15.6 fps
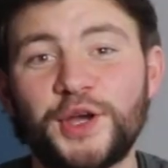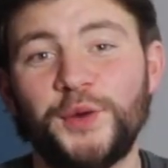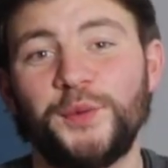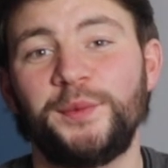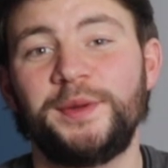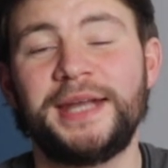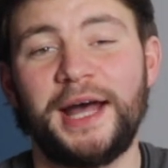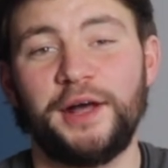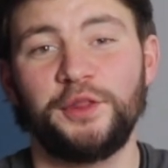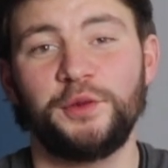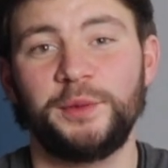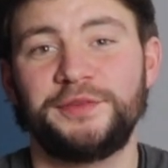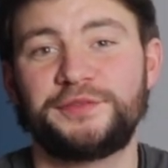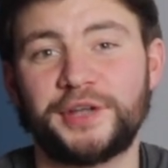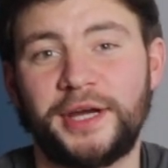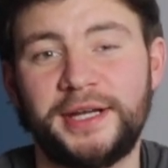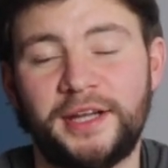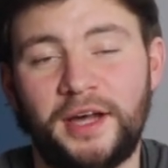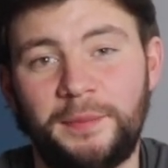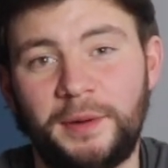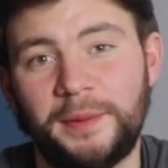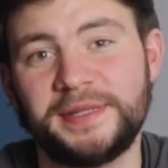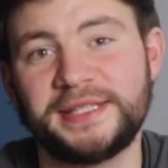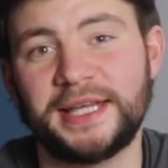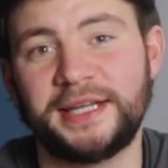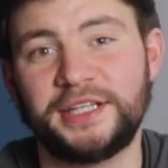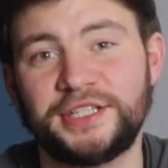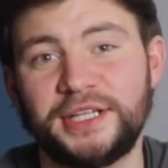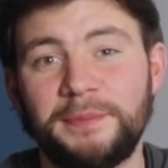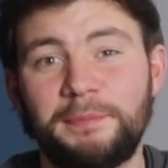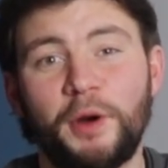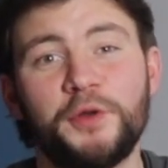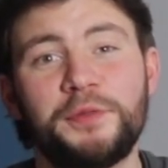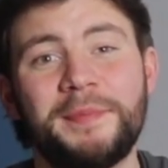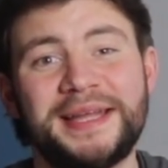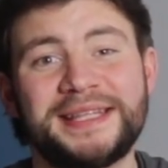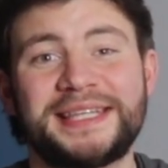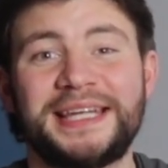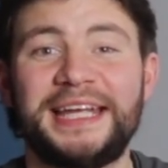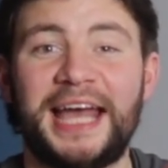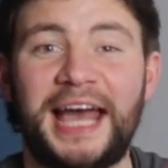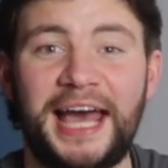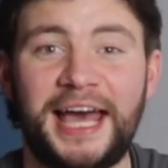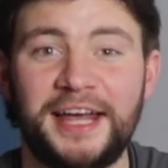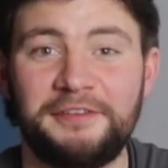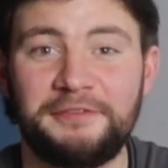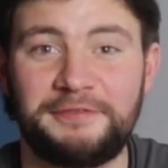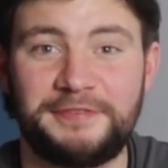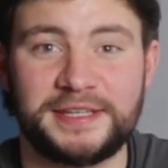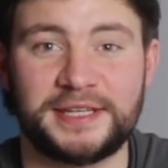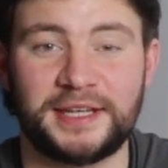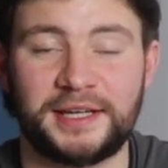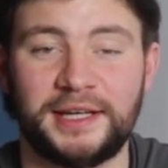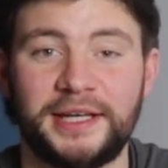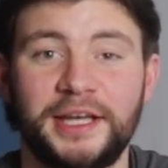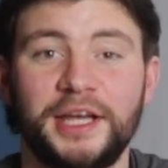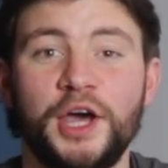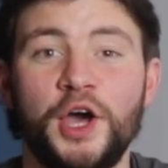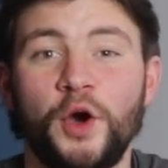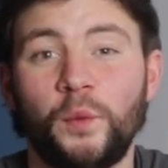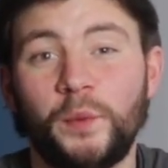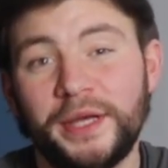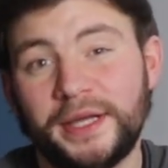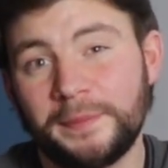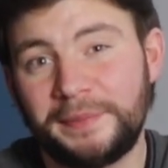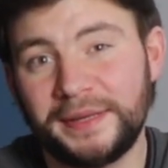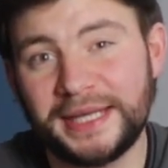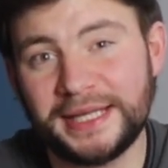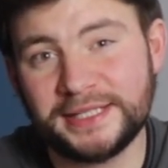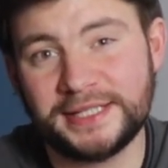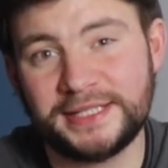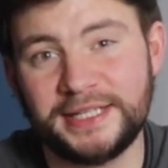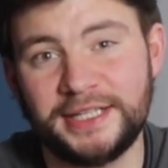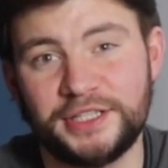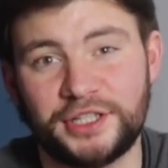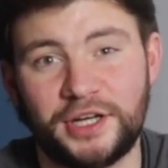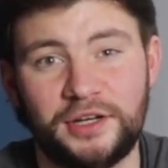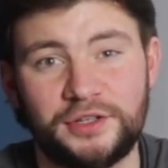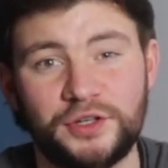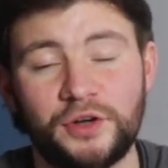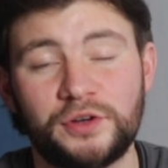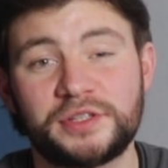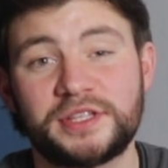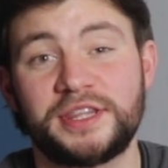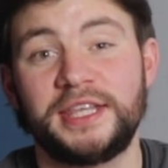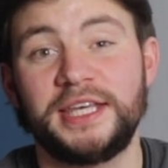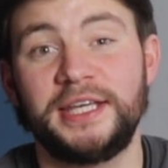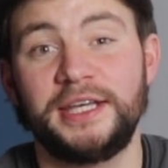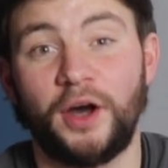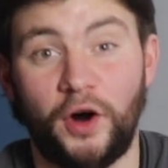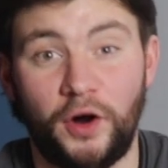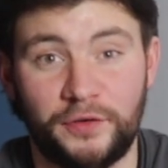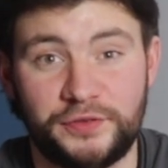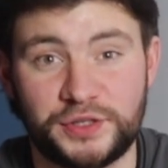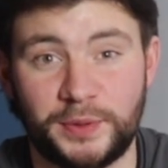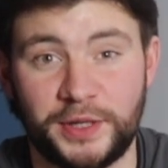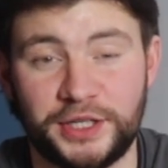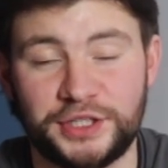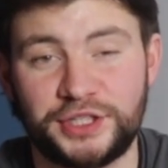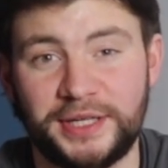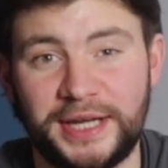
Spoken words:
So now that we've drained our puppy's energy, both mentally and physically, we can begin to teach our dogs the off switch.